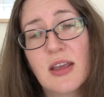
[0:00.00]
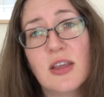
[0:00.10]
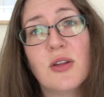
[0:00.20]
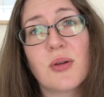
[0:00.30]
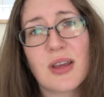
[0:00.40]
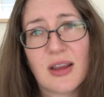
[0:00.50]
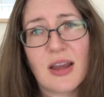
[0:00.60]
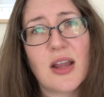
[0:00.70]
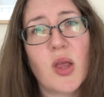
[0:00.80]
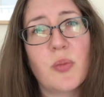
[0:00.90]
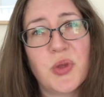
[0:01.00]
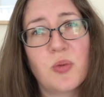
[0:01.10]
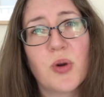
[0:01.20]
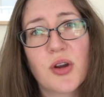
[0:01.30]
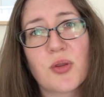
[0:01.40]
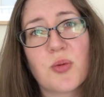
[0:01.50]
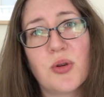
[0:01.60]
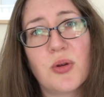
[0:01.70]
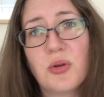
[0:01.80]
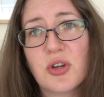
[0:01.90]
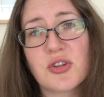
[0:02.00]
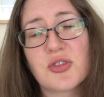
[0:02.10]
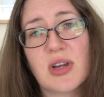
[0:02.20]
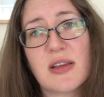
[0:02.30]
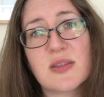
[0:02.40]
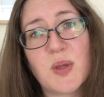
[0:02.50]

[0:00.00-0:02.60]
can kind of help you work through your stress,